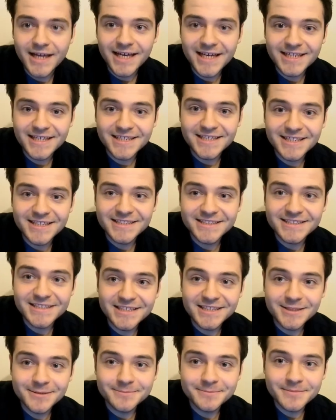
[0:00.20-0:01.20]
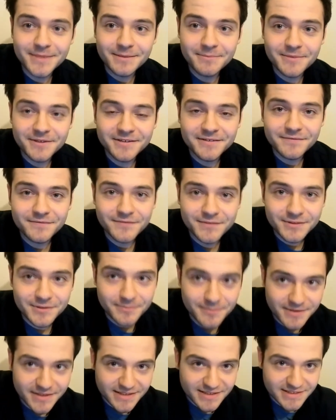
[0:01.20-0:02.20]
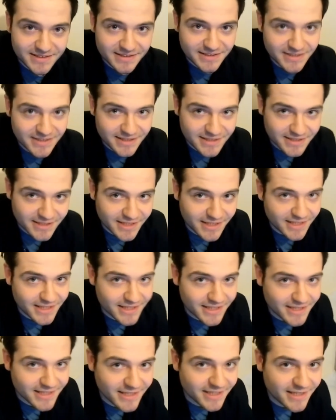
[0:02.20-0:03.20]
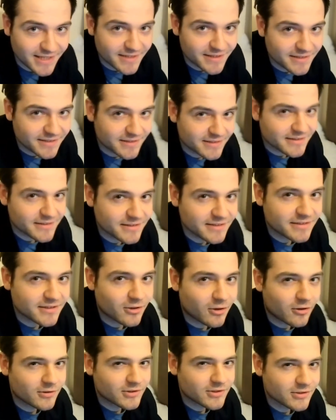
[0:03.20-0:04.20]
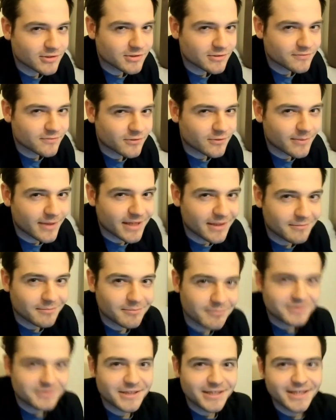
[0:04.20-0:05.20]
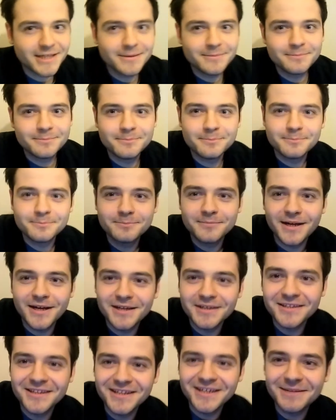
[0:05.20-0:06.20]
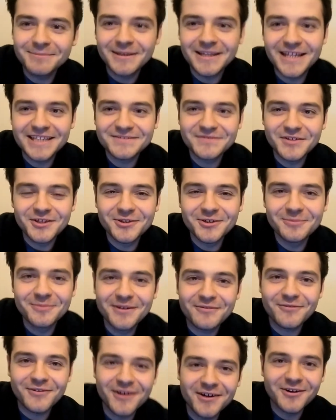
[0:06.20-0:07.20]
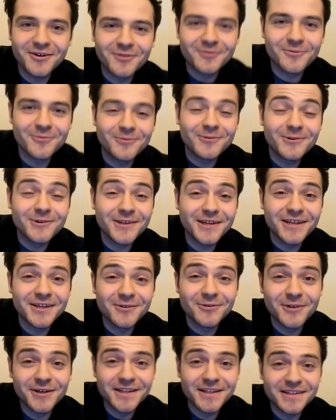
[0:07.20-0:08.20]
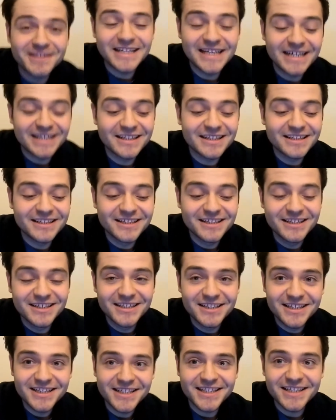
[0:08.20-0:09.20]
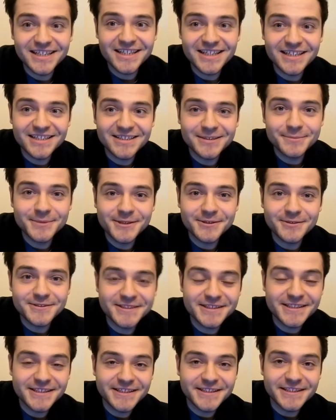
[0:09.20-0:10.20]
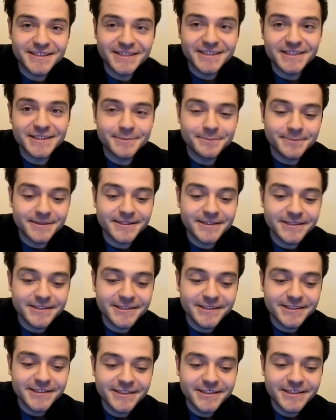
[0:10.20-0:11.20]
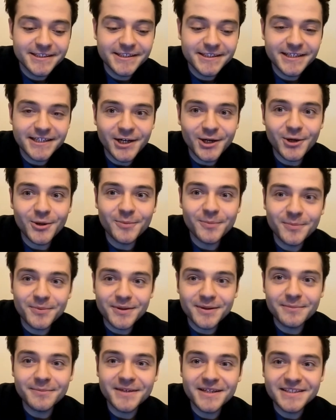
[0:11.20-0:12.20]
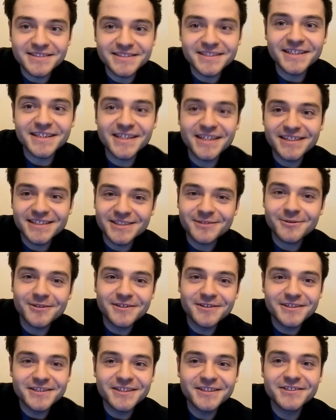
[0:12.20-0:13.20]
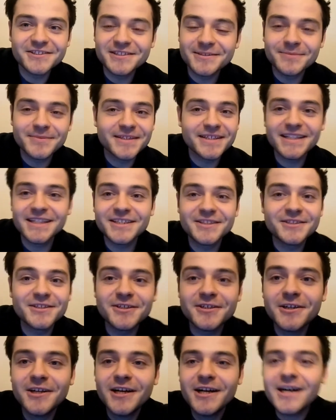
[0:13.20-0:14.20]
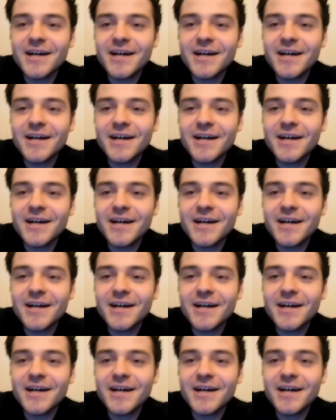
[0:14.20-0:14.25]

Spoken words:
Hey guys, I'm gonna film this in a horizontal format today. Unlike my last video, my friend got really annoyed at that. Yeah, a bit OCD I think, but I hope it means like higher quality or something, I don't know.